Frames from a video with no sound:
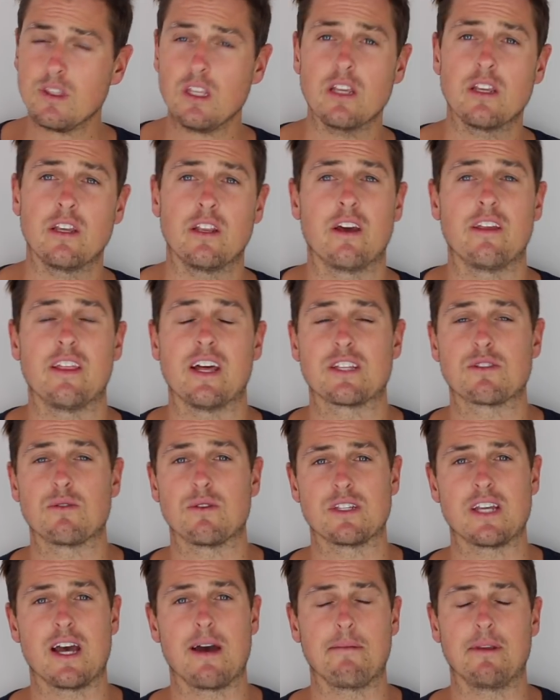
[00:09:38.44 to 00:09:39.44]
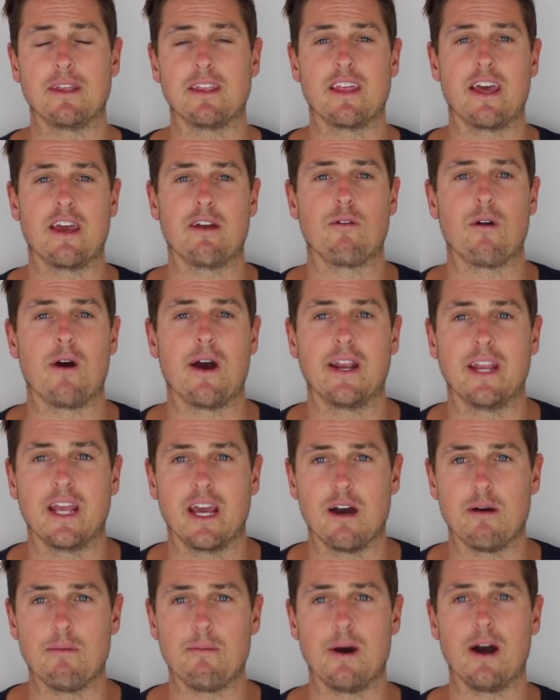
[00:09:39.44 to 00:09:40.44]
you know, that's what's happening there right
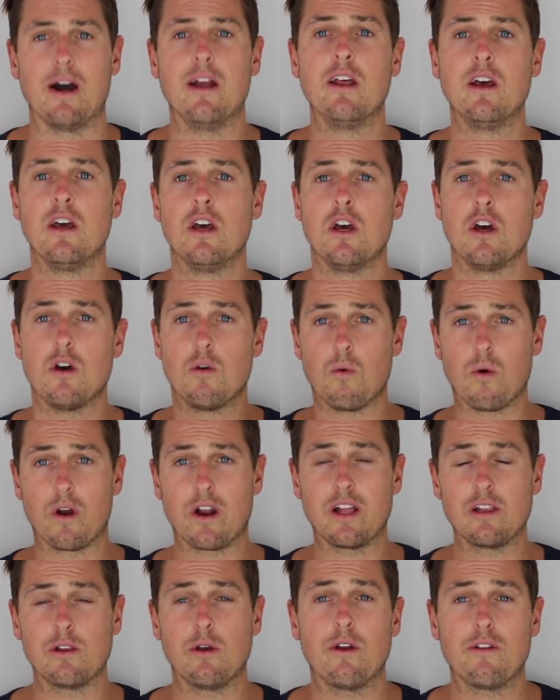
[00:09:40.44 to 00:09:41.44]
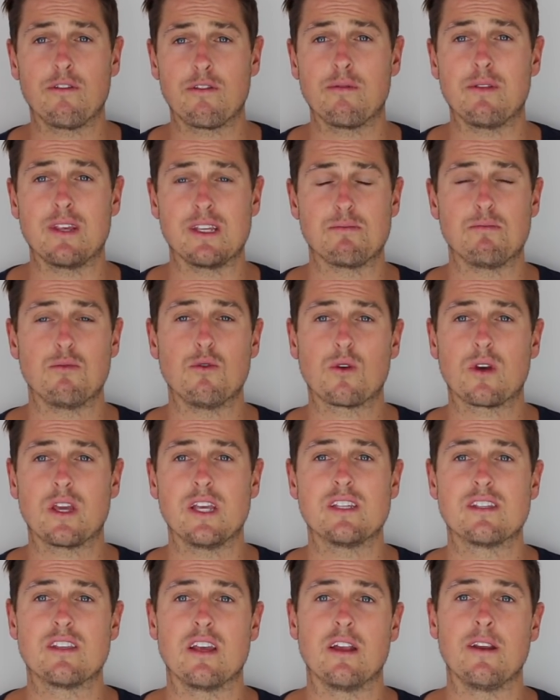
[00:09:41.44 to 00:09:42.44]
now. But what I learned from this book
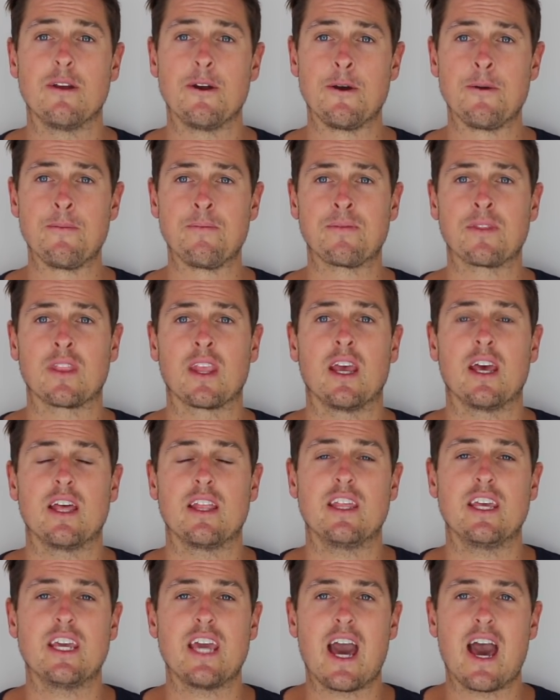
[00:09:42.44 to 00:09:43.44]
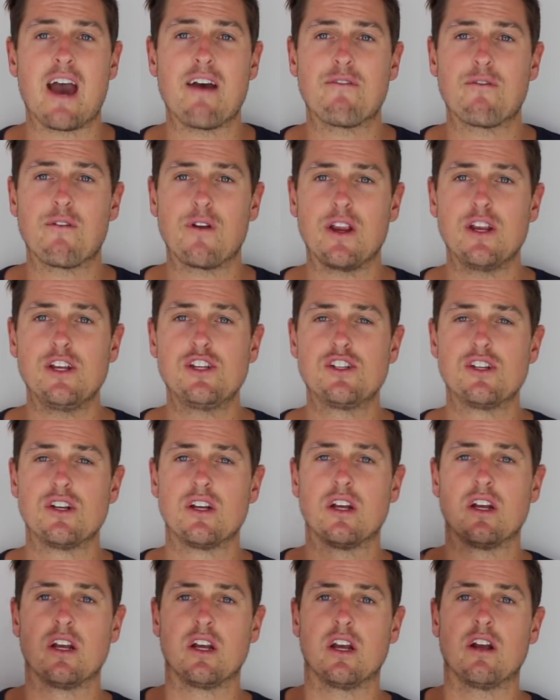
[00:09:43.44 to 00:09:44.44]
is that the average
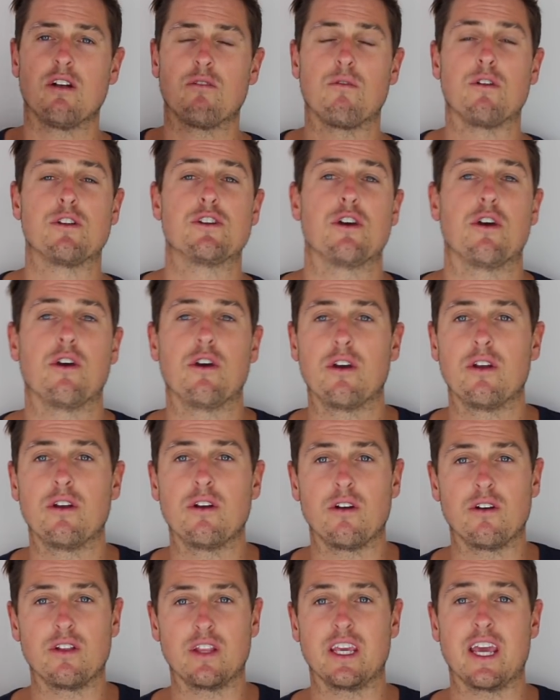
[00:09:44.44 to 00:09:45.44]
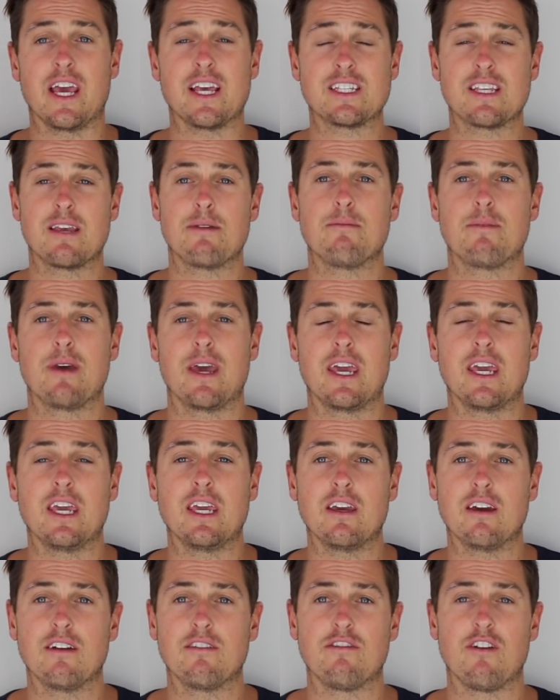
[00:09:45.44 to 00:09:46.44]
return on the
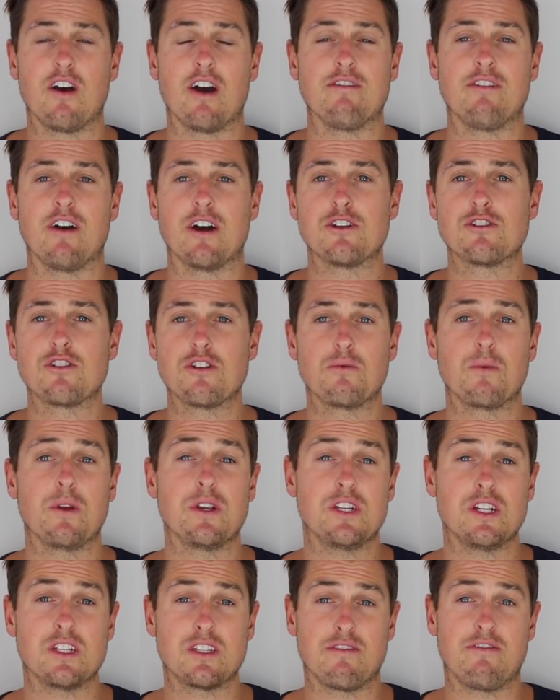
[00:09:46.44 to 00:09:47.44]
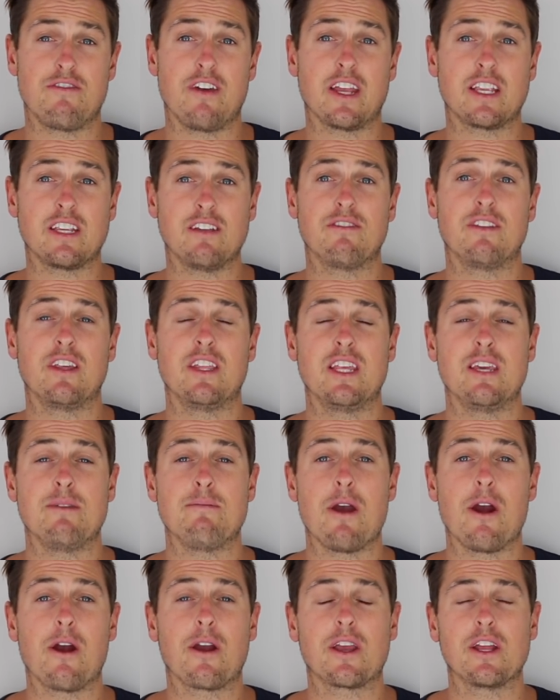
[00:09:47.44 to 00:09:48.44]
S&P 500, which is effectively the
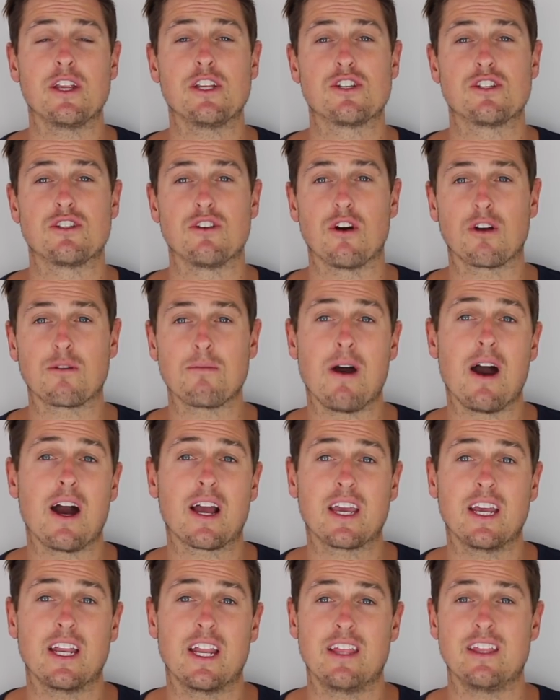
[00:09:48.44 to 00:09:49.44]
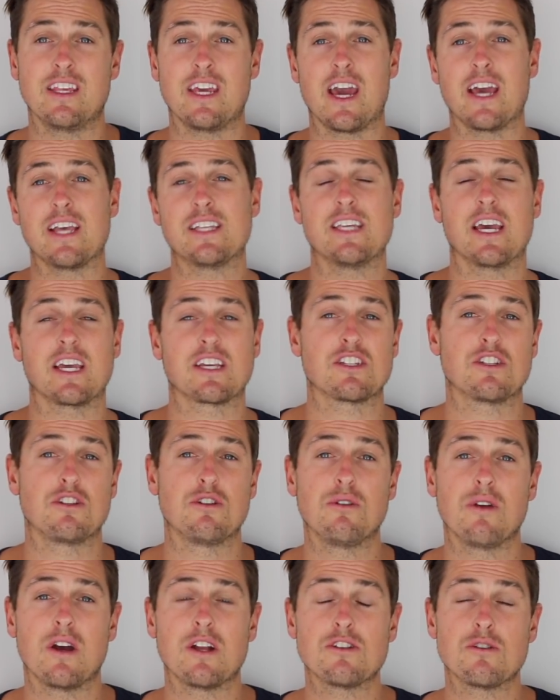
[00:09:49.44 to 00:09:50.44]
American stock market, and the ASX
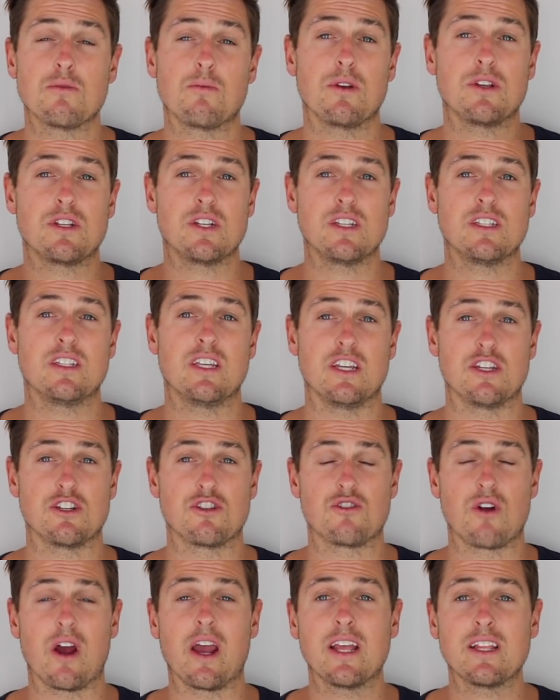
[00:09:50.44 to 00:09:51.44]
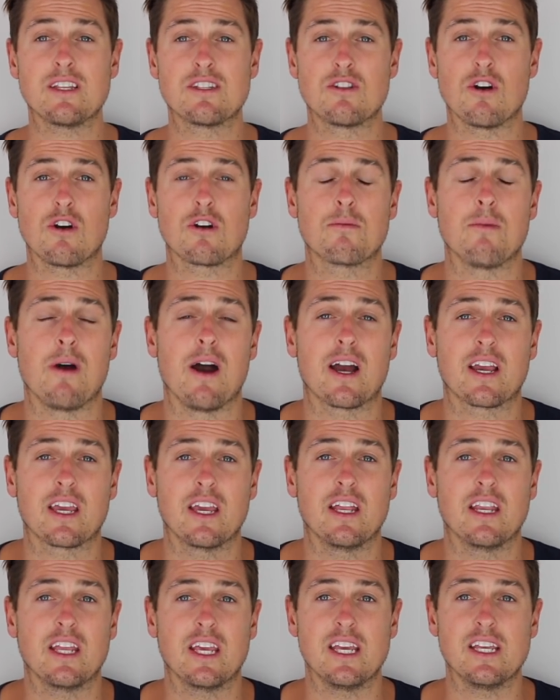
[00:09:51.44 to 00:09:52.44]
200, which is the Australian stock
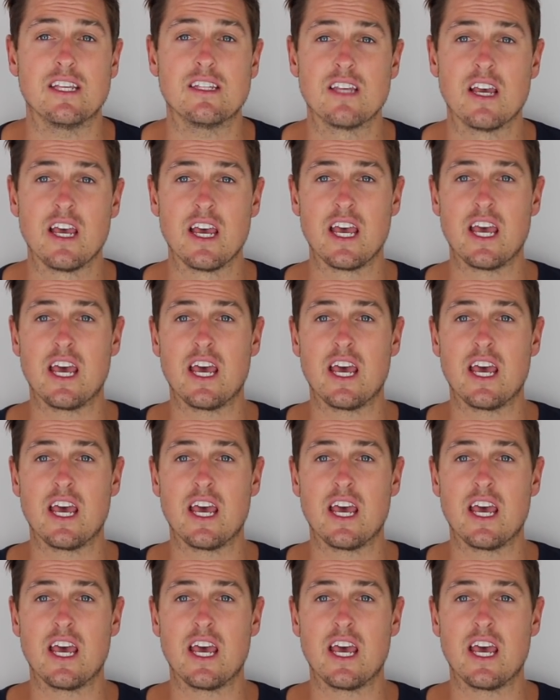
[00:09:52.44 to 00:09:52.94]
market, is